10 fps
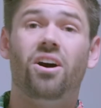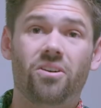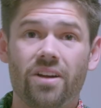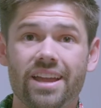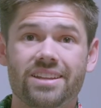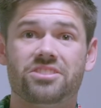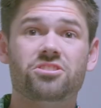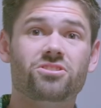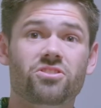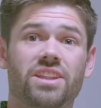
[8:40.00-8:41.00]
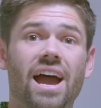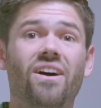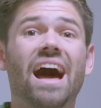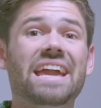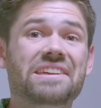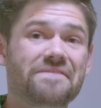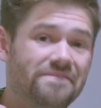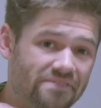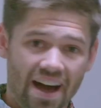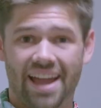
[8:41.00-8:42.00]
All right, so now I can
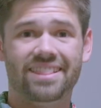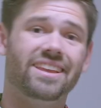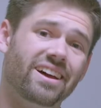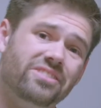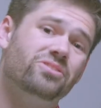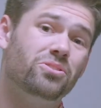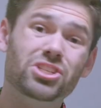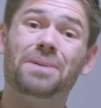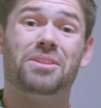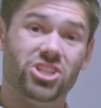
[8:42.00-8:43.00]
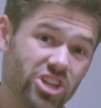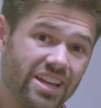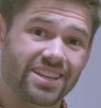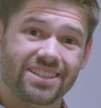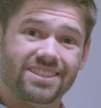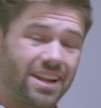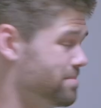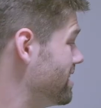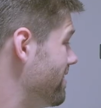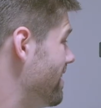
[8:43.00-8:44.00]
finally undo some of the jankiest
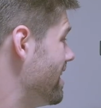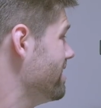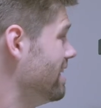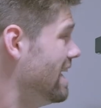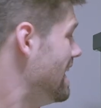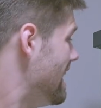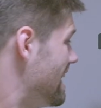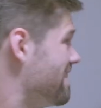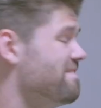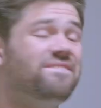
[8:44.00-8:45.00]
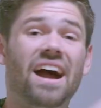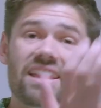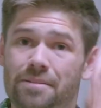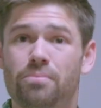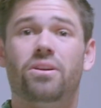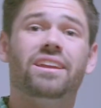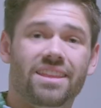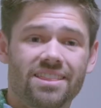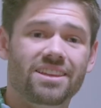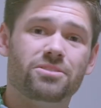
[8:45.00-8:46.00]
setups that I've had. I can finally bring
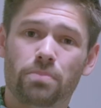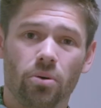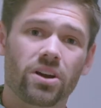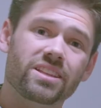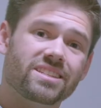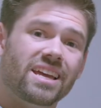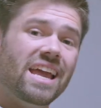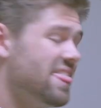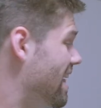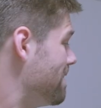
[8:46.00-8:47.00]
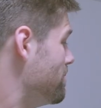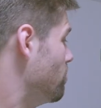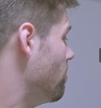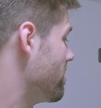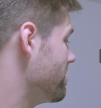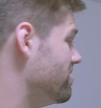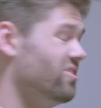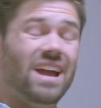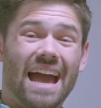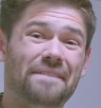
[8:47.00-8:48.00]
in these ports that I've been wanting
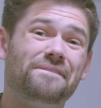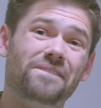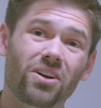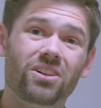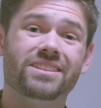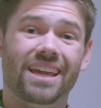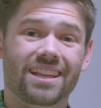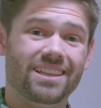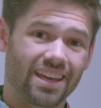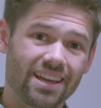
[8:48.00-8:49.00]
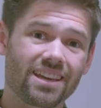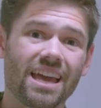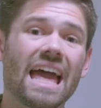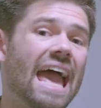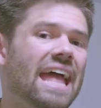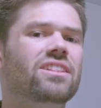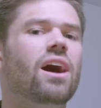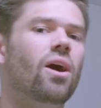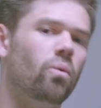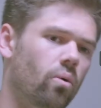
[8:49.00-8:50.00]
to at full 10 gig and
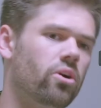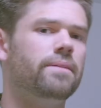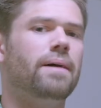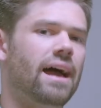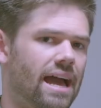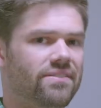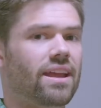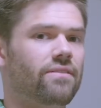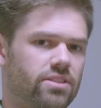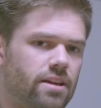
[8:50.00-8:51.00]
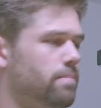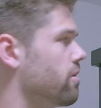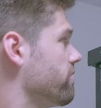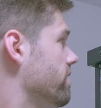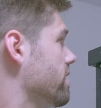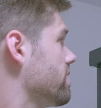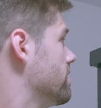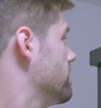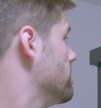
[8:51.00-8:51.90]
not worry about having everything perfect.